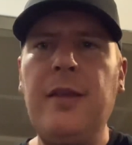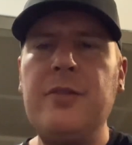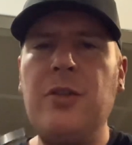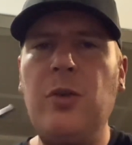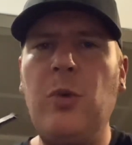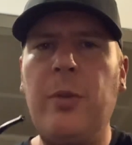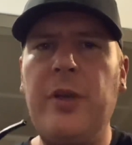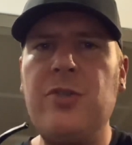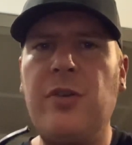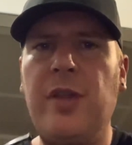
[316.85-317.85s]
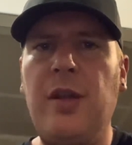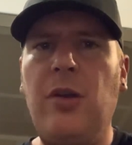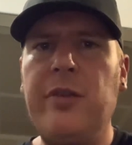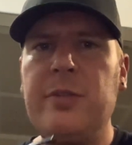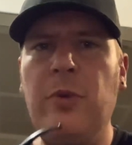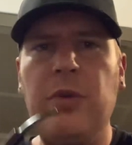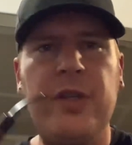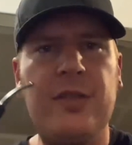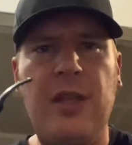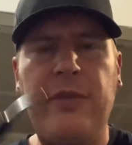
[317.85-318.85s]
So you want to make sure that all the smoke
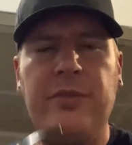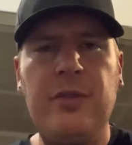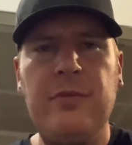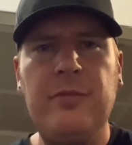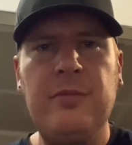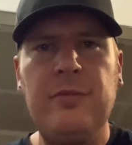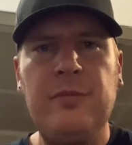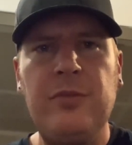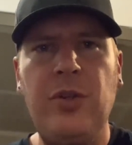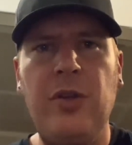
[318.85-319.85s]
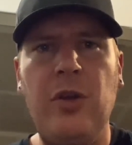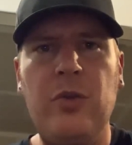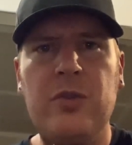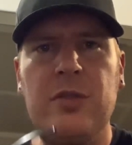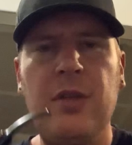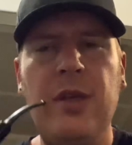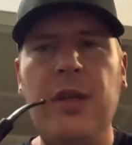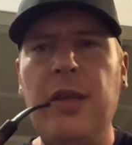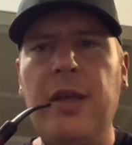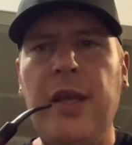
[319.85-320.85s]
has left your nose,
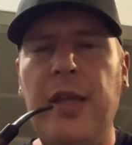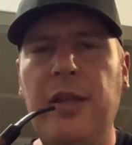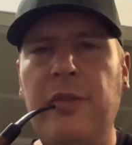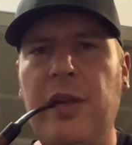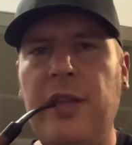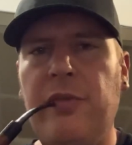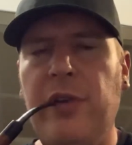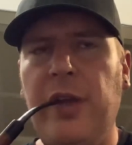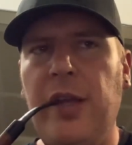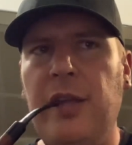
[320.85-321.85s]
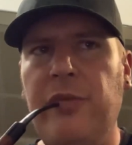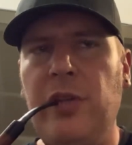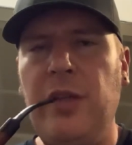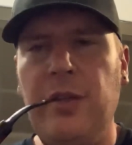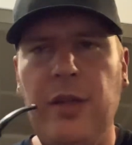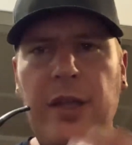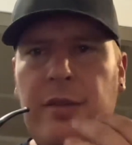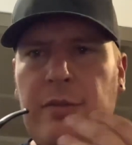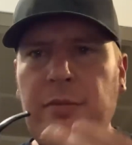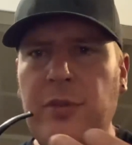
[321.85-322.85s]
and even at the very end, if you need to let
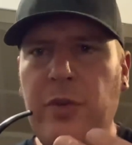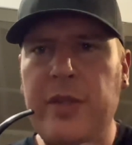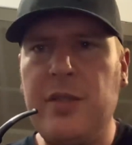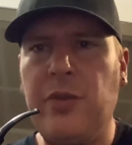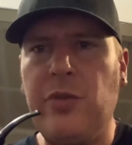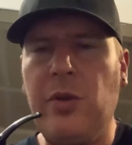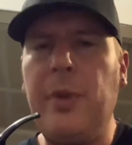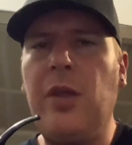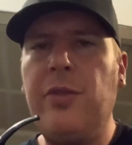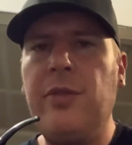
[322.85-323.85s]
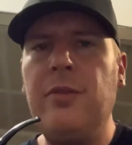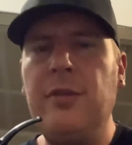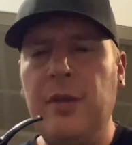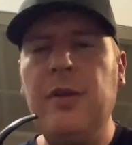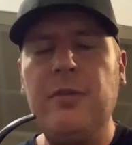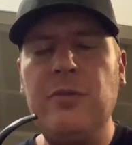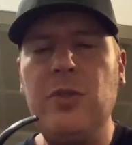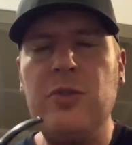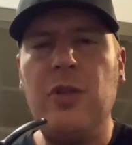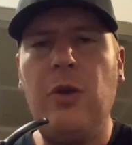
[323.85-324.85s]
the rest out through your mouth,
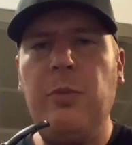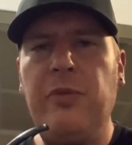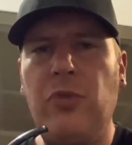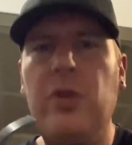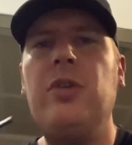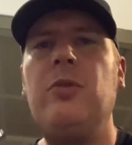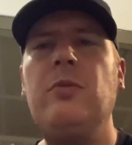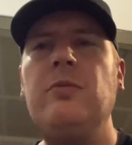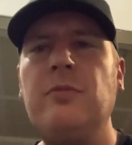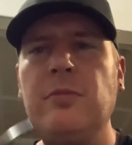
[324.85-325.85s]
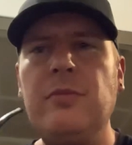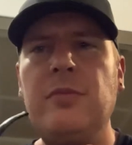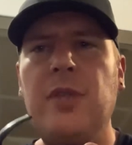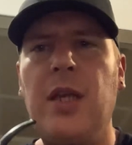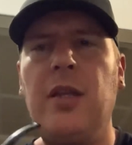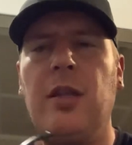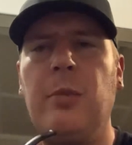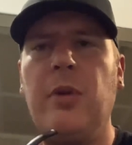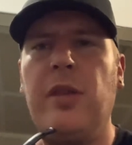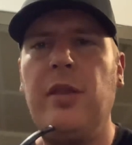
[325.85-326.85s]
do so before you take another
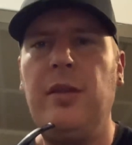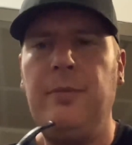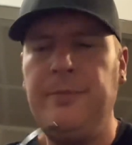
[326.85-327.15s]
breath in.